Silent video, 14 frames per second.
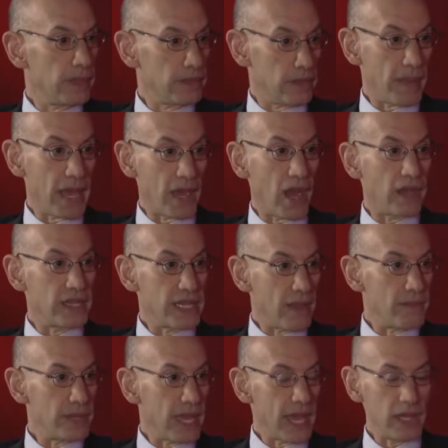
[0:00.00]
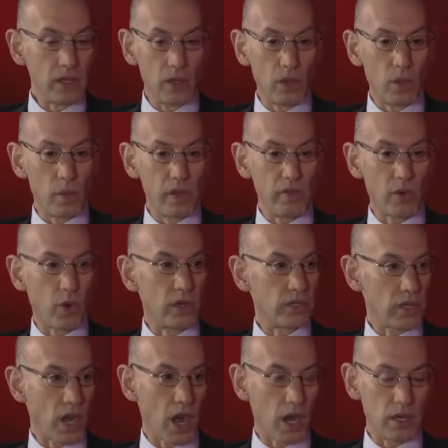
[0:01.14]
to bet on the NBA. We, of
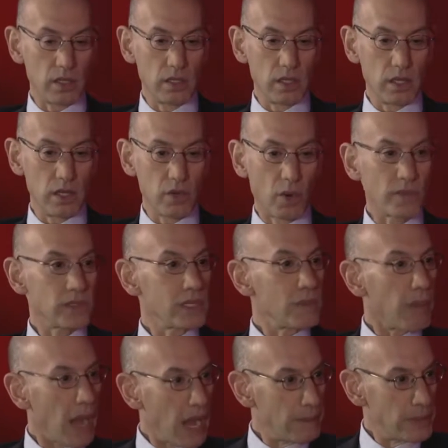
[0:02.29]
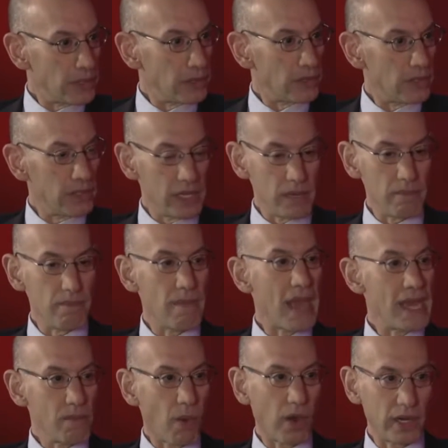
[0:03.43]
course, are enormously popular in
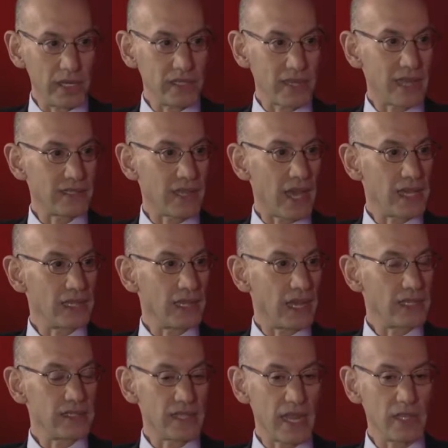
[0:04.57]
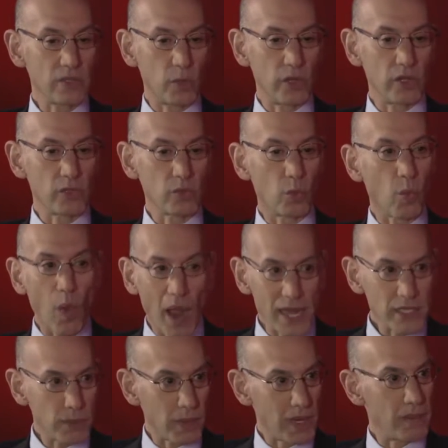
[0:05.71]
many markets outside the United States where there's
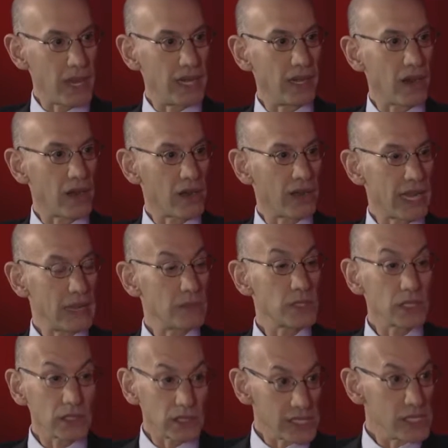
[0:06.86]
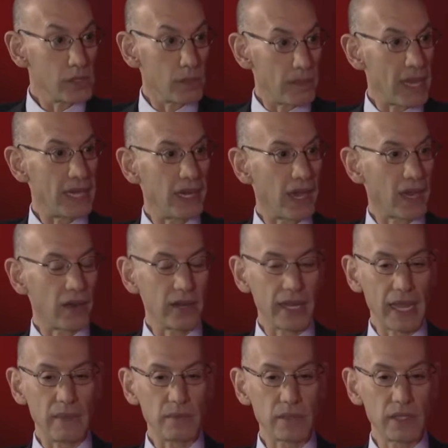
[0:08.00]
widespread betting on our games, legal betting on our
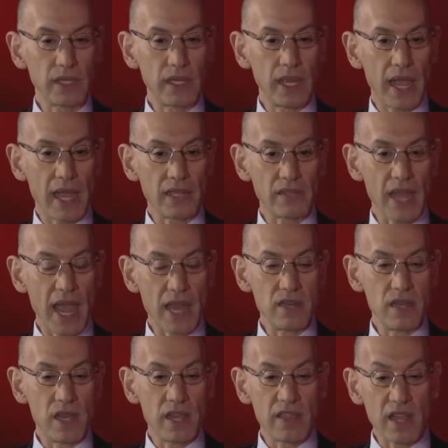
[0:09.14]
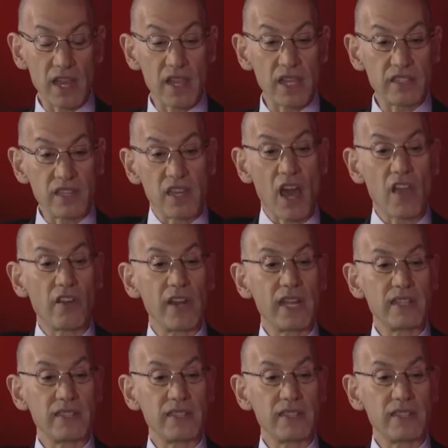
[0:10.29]
games. And, and it's another